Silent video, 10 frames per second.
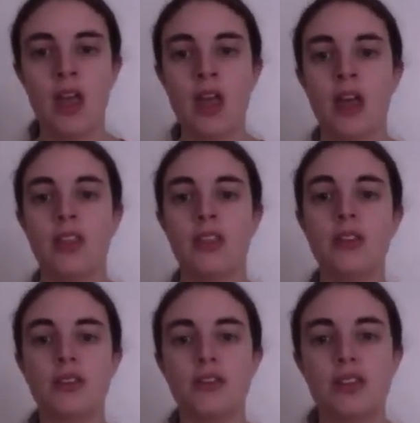The
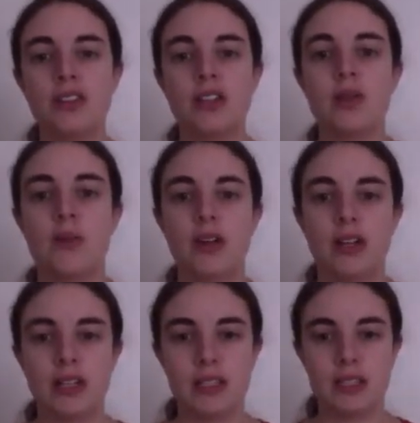university wanted us
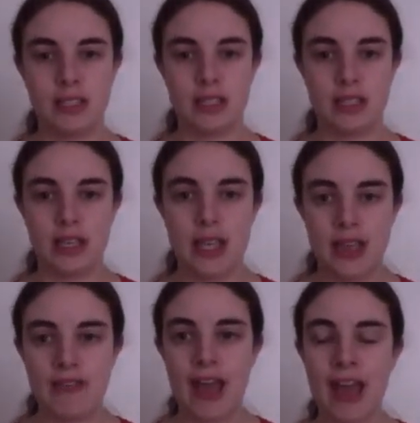to see if
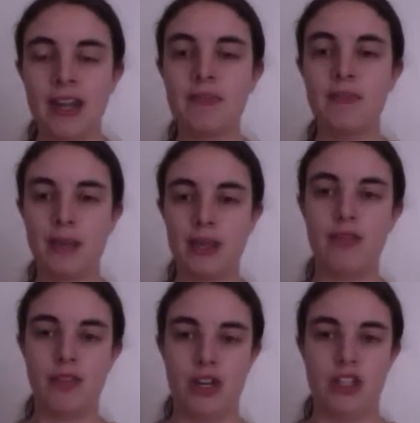adding big
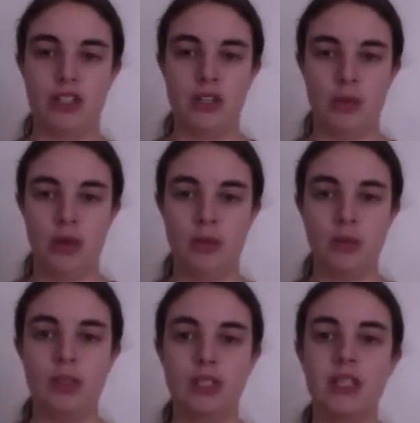fridges in dorms would
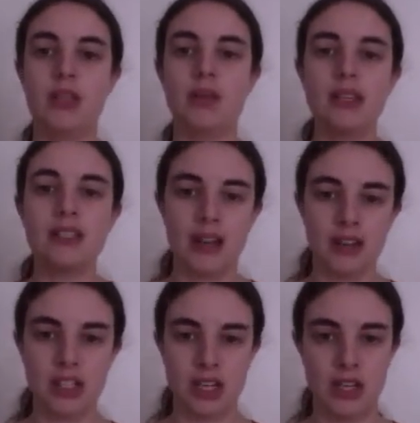decrease energy
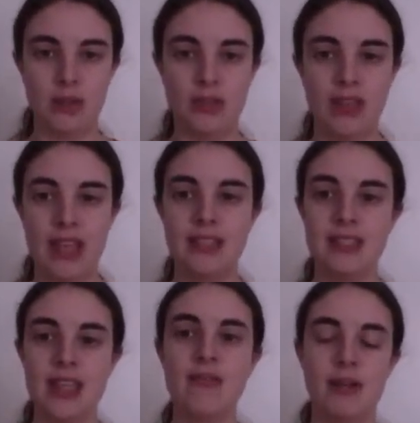use and
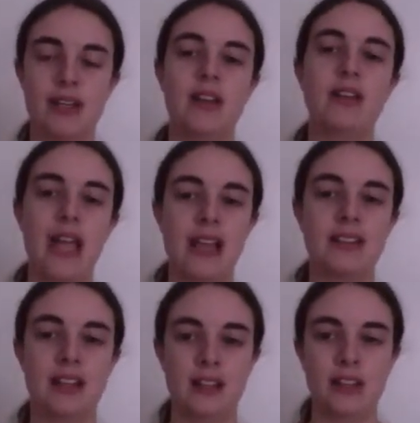save money on gas and
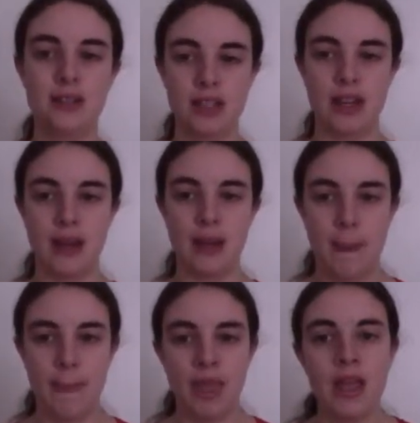electricity.
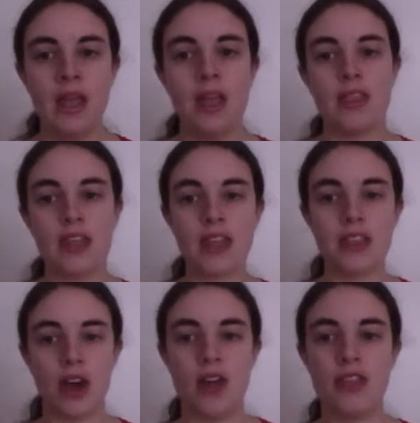They
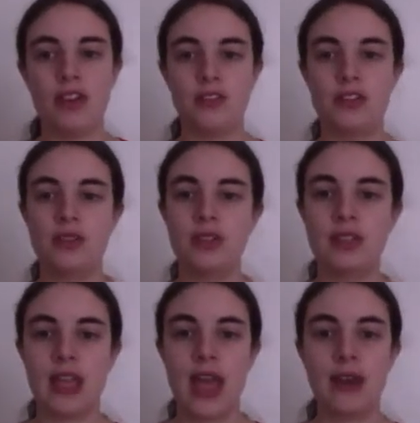thought that if students
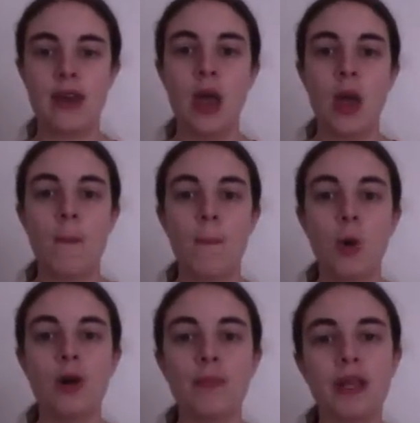had more
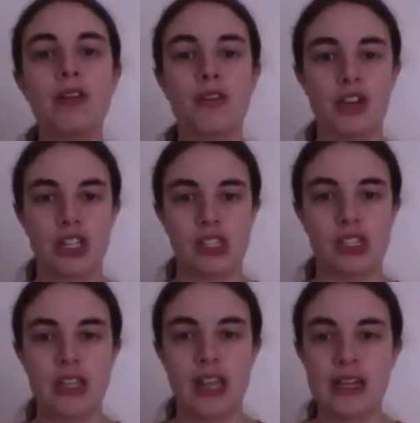big fridges,
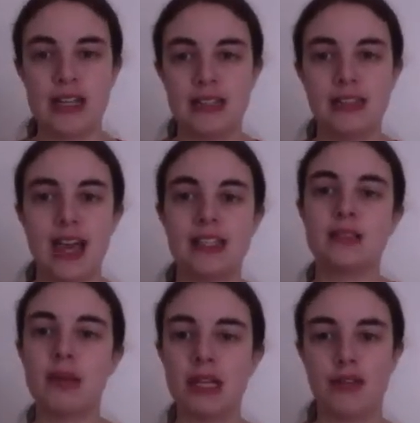they'd need less
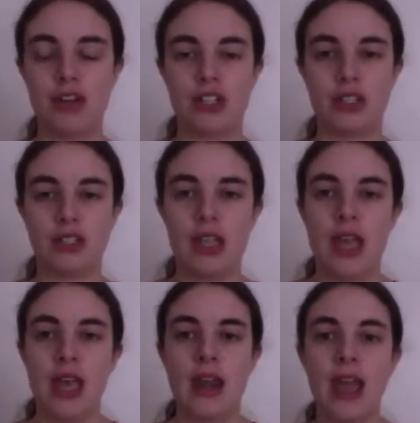mini fridges,
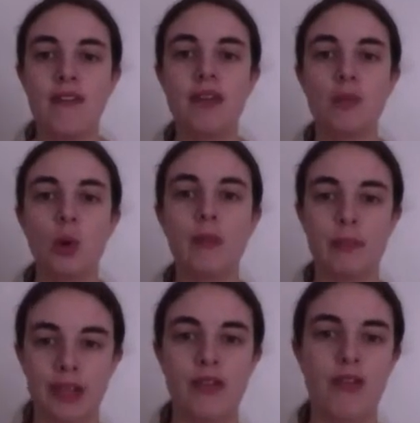and having more big
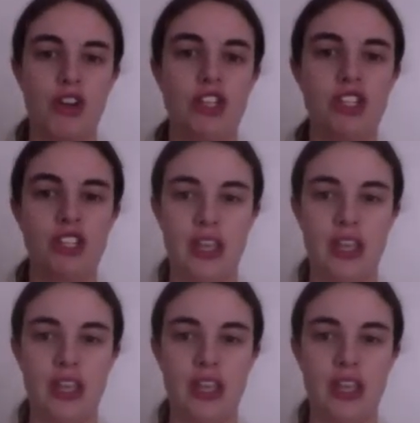fridges saves